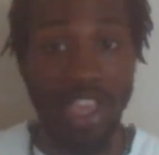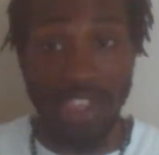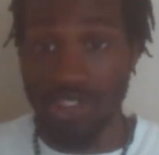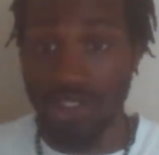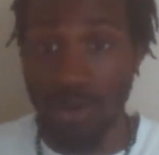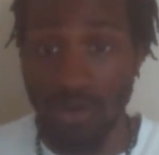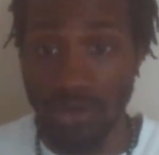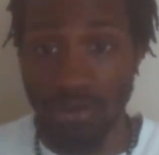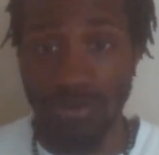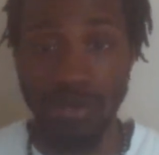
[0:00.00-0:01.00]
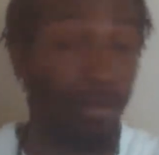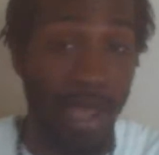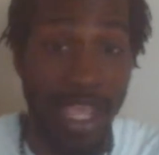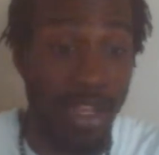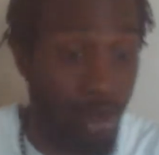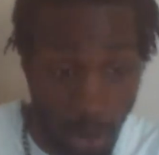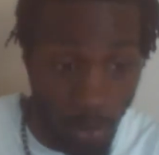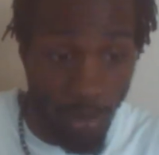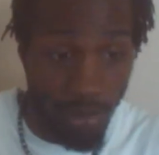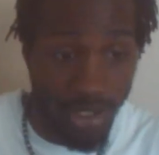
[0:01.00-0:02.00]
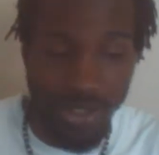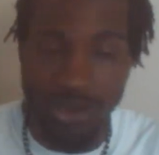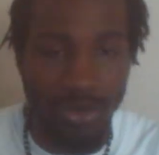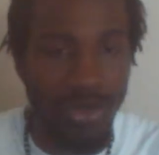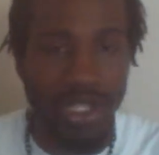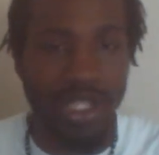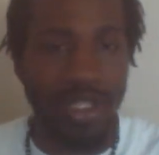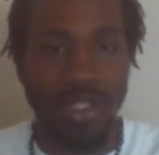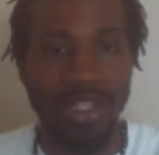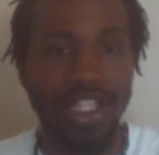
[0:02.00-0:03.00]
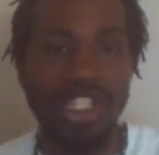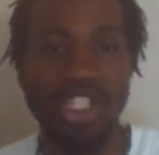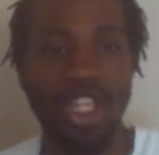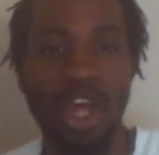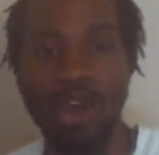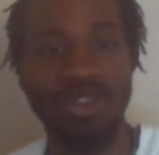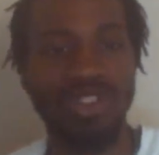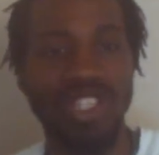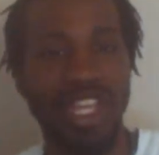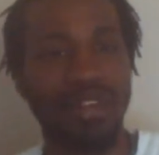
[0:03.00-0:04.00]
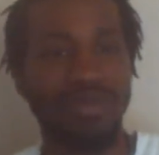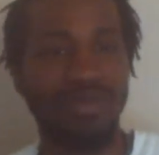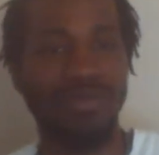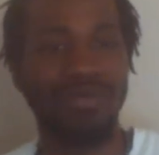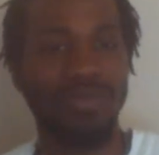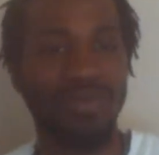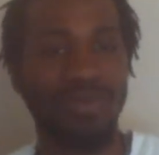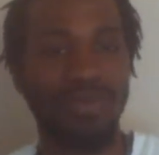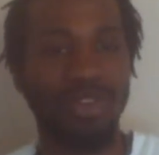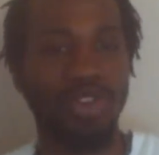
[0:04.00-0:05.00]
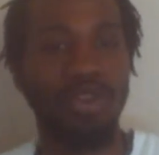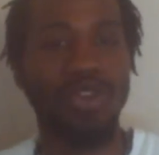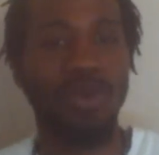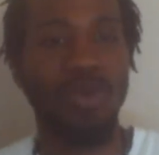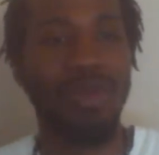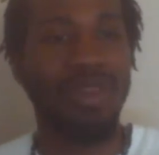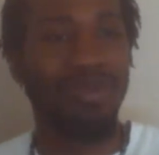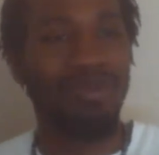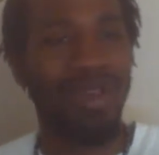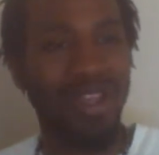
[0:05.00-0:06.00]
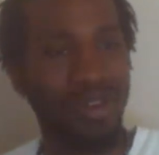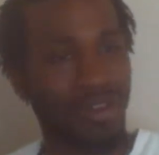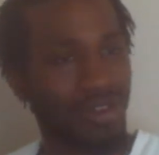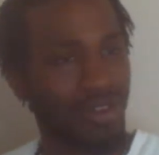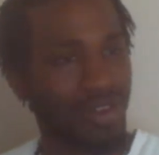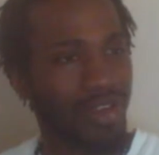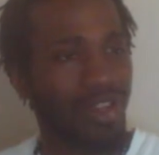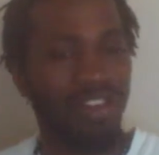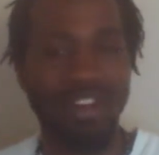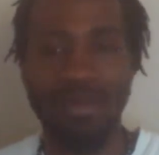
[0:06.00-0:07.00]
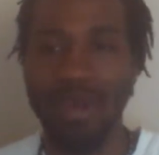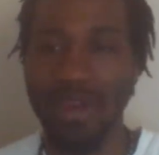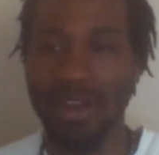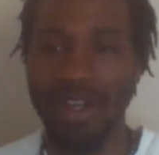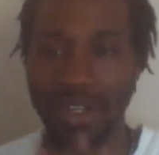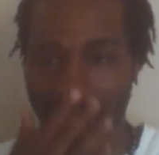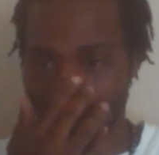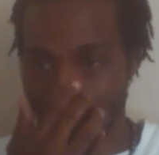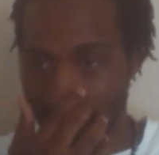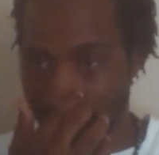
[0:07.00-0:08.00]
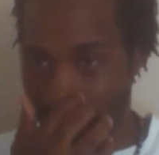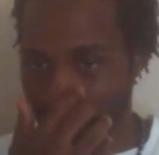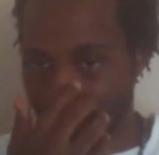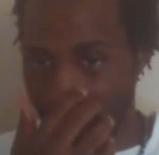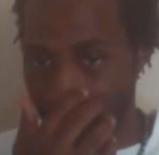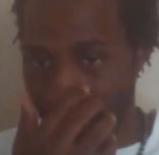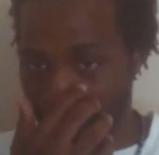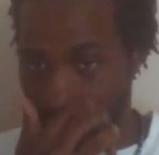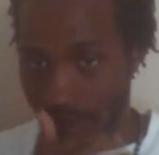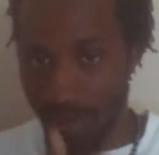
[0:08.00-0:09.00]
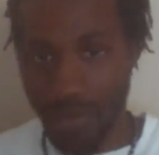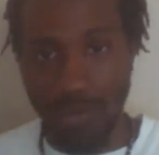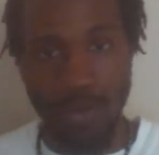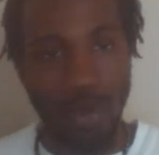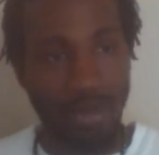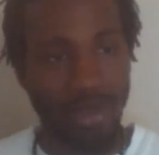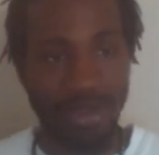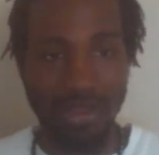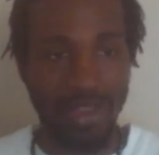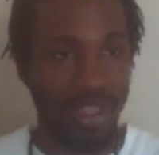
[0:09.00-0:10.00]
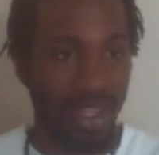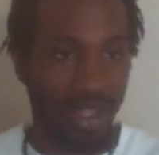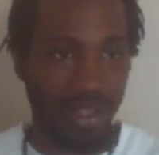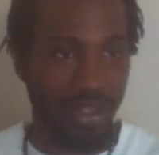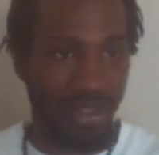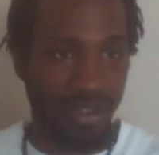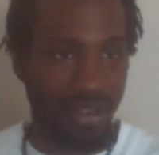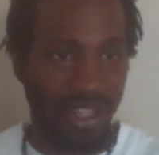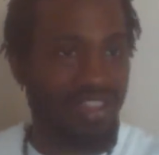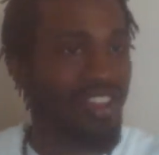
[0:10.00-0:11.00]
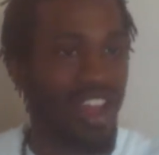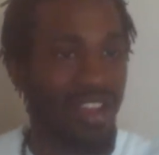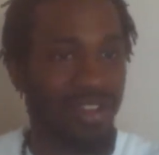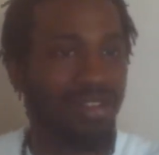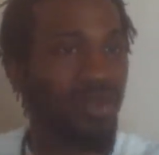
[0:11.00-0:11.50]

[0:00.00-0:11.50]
and stone them, man or woman. So these laws that treat women better in America, if women that's not